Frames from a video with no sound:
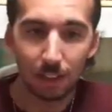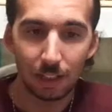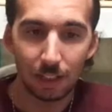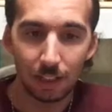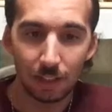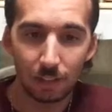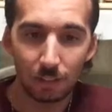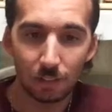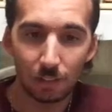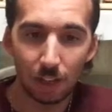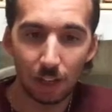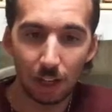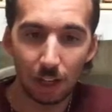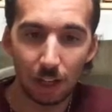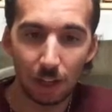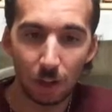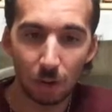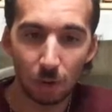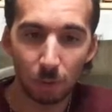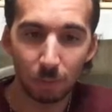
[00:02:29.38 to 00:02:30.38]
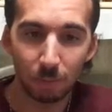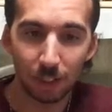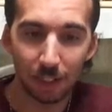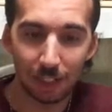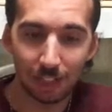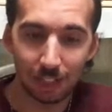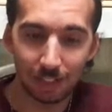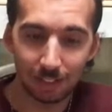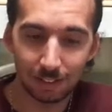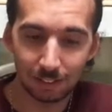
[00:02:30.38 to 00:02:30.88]
his uh,
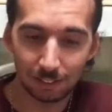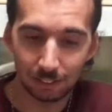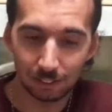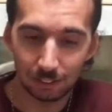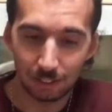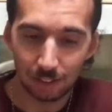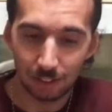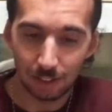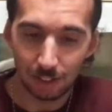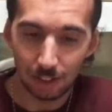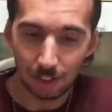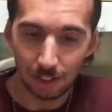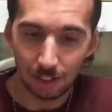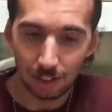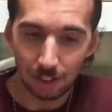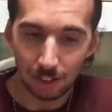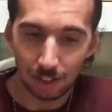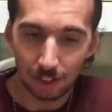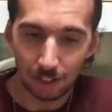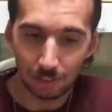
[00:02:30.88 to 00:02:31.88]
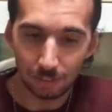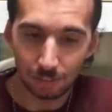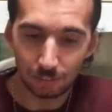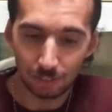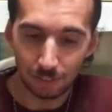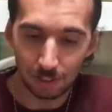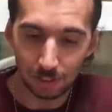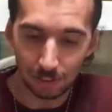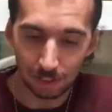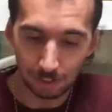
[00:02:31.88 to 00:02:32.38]
homeland of
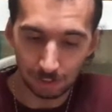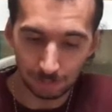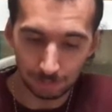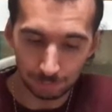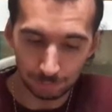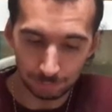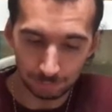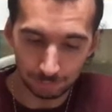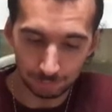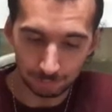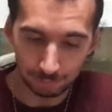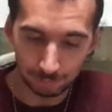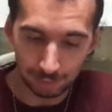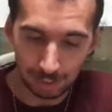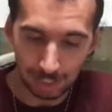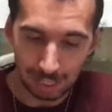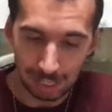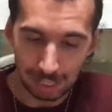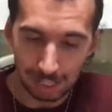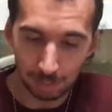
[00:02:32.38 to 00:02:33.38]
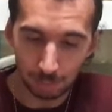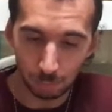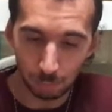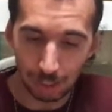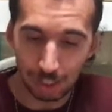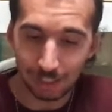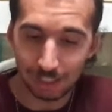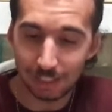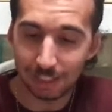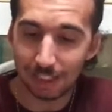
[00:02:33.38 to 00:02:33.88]
uh, that,
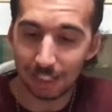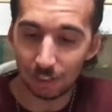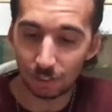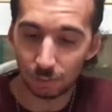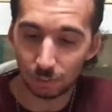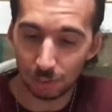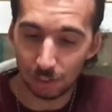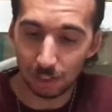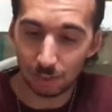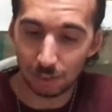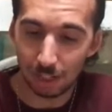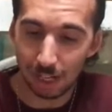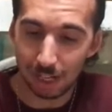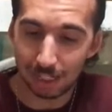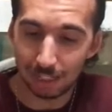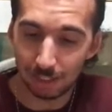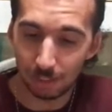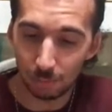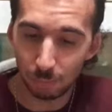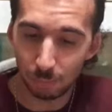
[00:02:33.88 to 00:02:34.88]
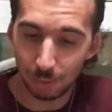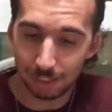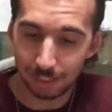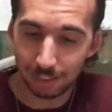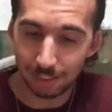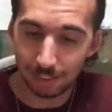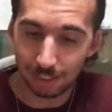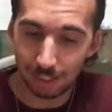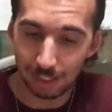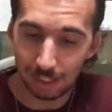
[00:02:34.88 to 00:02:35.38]
where he gets reunited with
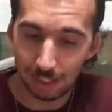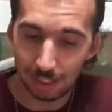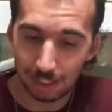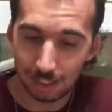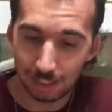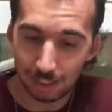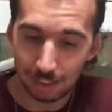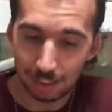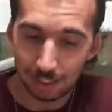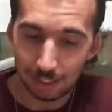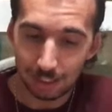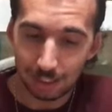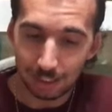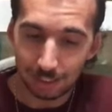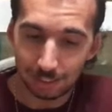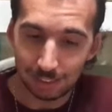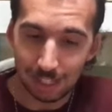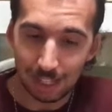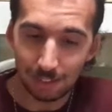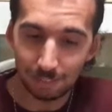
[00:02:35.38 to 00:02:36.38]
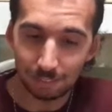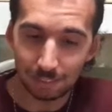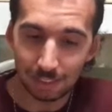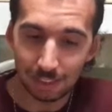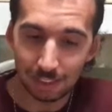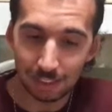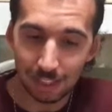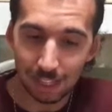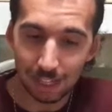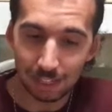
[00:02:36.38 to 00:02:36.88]
uh,
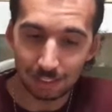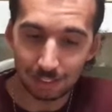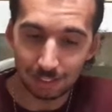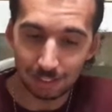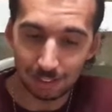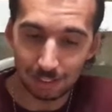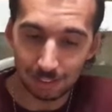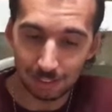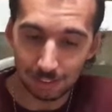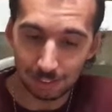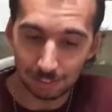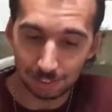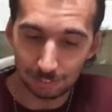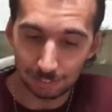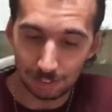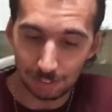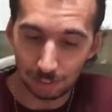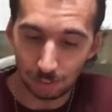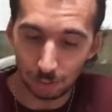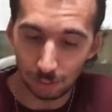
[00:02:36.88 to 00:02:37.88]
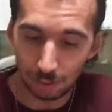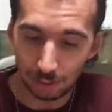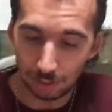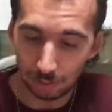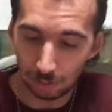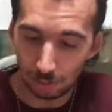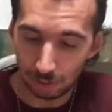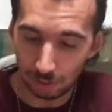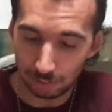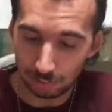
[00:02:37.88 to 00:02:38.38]
Gafty that uh, he thought he
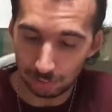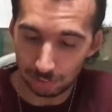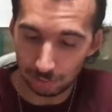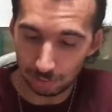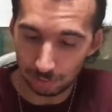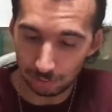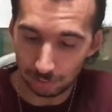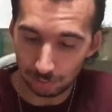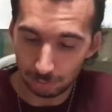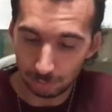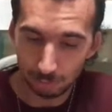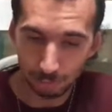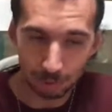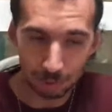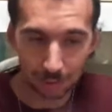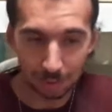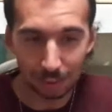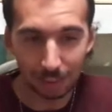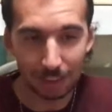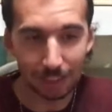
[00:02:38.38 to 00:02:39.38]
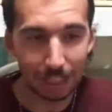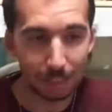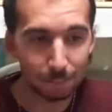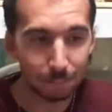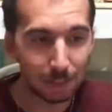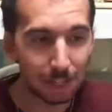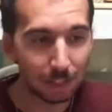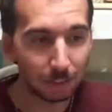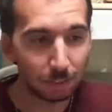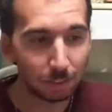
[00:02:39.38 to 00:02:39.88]
lost, but he got
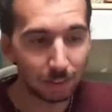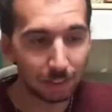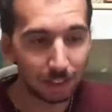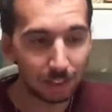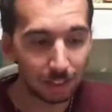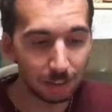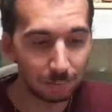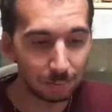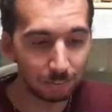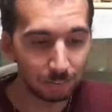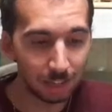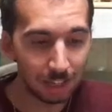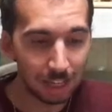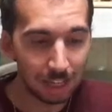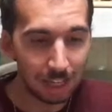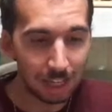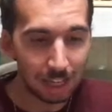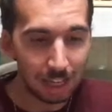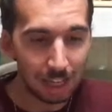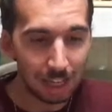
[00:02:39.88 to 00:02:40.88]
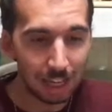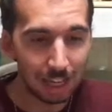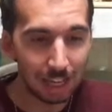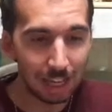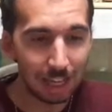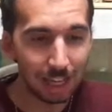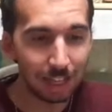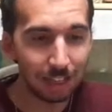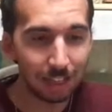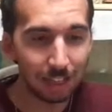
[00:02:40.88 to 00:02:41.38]
back with him.
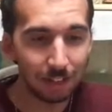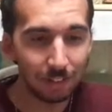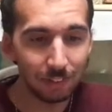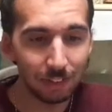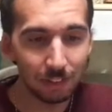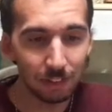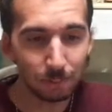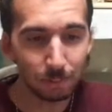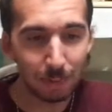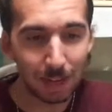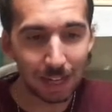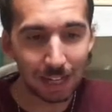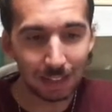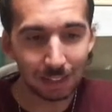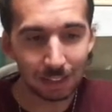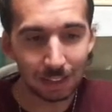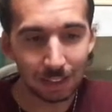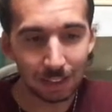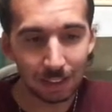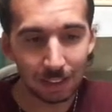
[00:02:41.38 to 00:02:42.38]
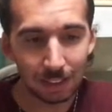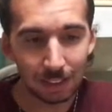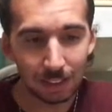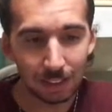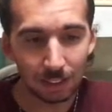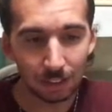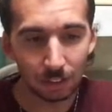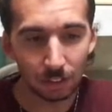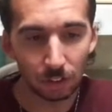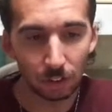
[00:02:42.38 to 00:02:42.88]
And there he is back in
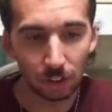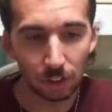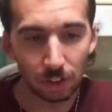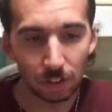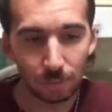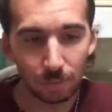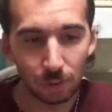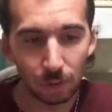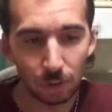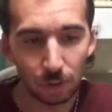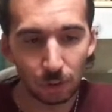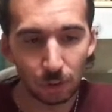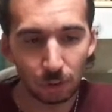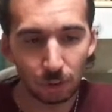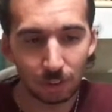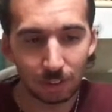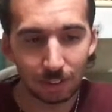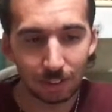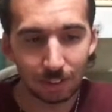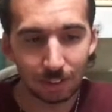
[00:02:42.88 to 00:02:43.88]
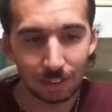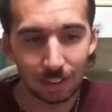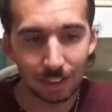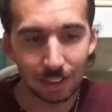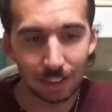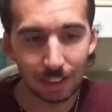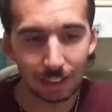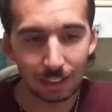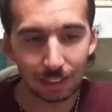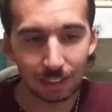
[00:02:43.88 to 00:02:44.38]
uh, the look of New
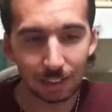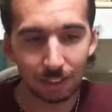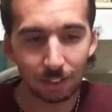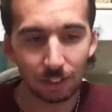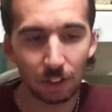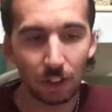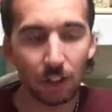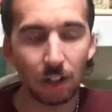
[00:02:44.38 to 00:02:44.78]
Dacia here in the